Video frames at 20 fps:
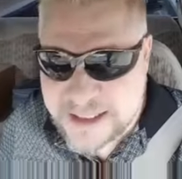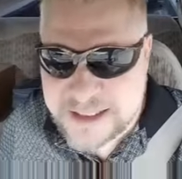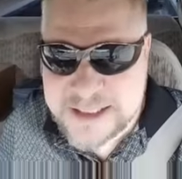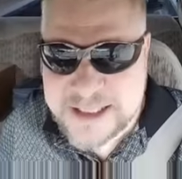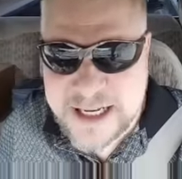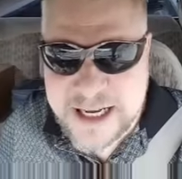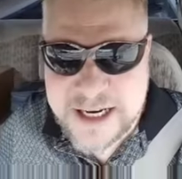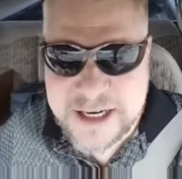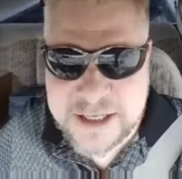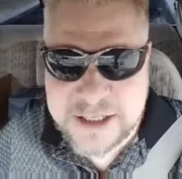it's
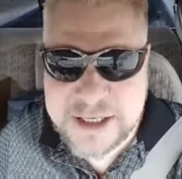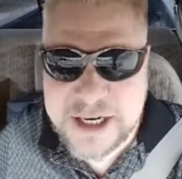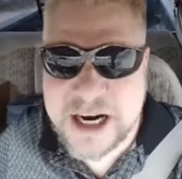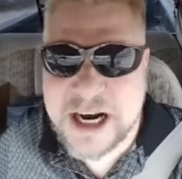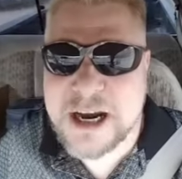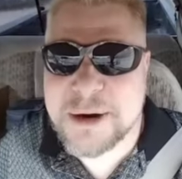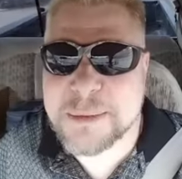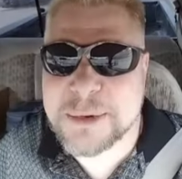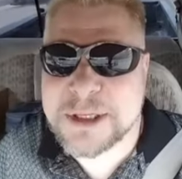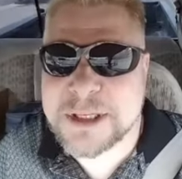not
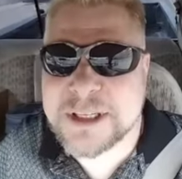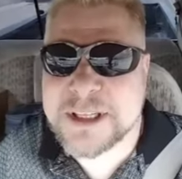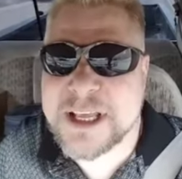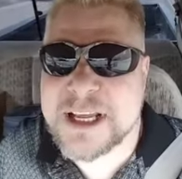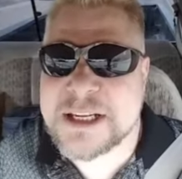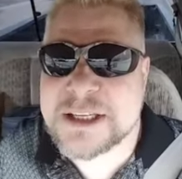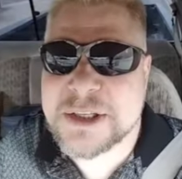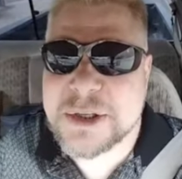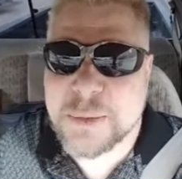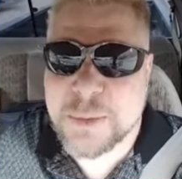uncommon and
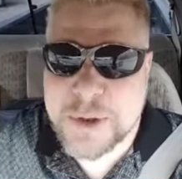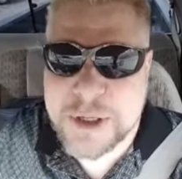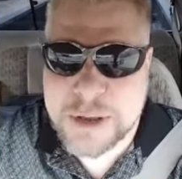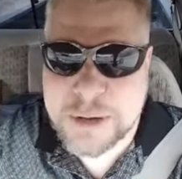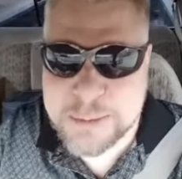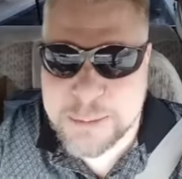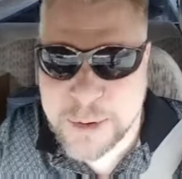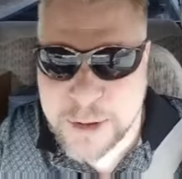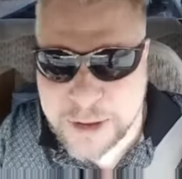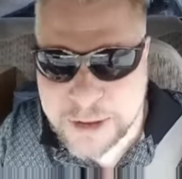that's the
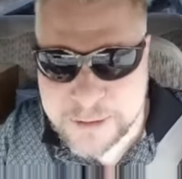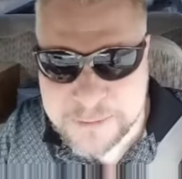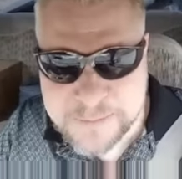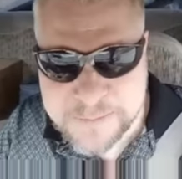weird part